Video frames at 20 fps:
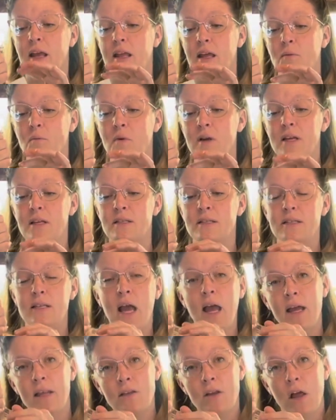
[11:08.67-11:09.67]
It was
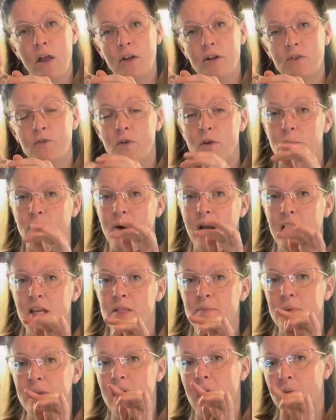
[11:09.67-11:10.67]
$10 full
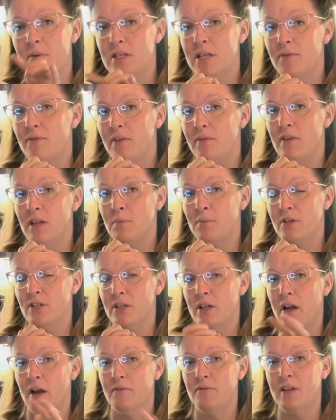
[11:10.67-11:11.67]
price, but that was a
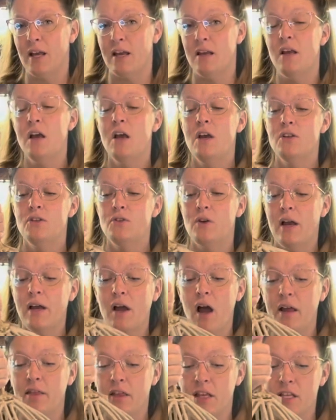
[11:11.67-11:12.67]
50% off day, so I
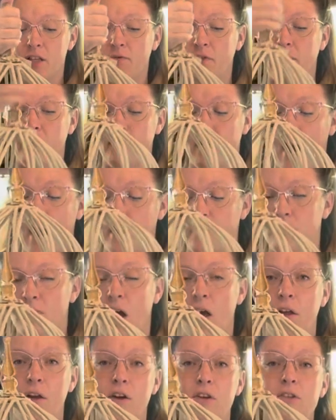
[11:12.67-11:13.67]
got this for
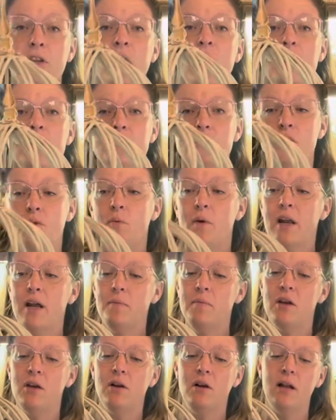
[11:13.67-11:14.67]
$5. So what
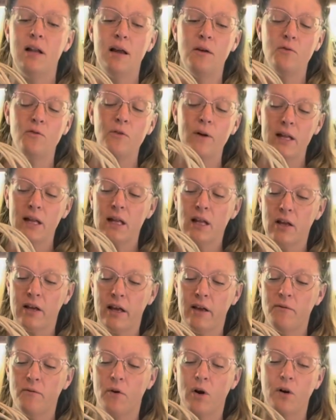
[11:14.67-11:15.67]
I'm really
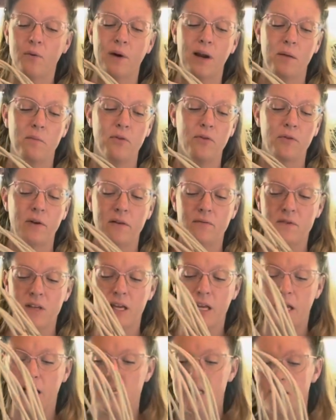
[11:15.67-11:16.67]
looking for when I'm
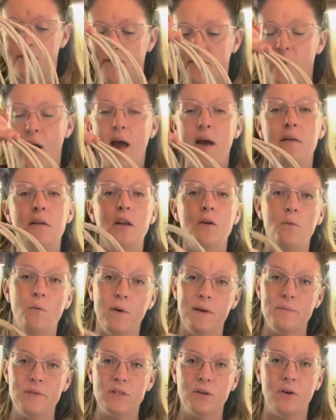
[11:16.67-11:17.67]
thrifting is fun,
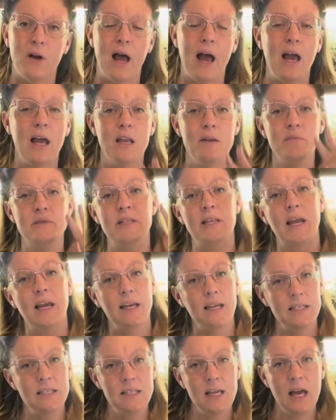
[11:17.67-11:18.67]
whimsical items that I
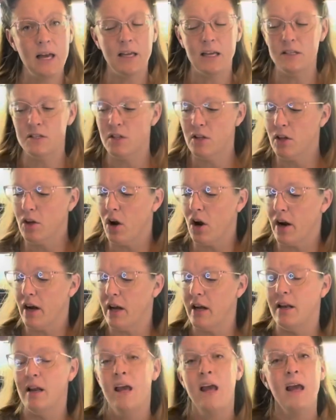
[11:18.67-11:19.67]
can tuck into the
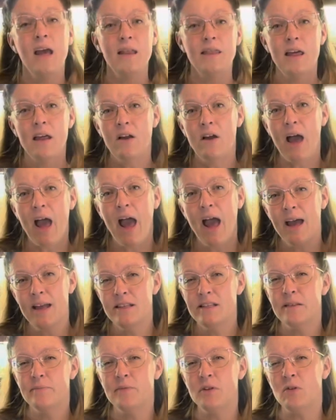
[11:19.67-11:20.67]
garden that'll
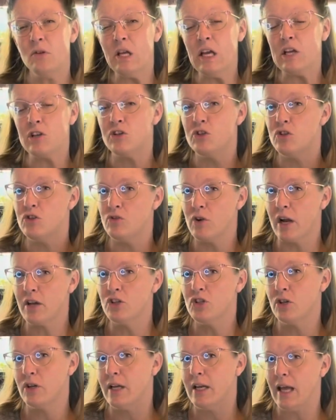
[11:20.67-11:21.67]
add some unique
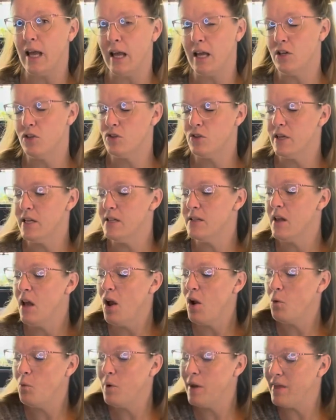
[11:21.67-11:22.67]
structure and interest
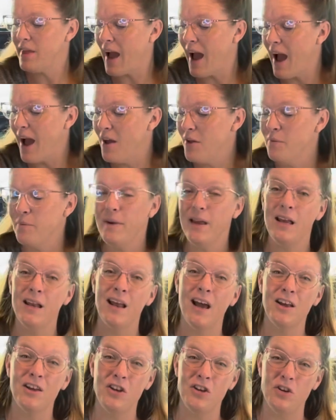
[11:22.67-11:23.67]
without being
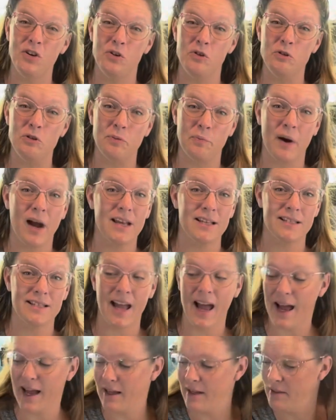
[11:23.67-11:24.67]
a huge price
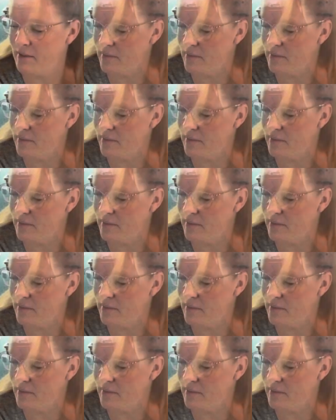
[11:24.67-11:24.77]
tag.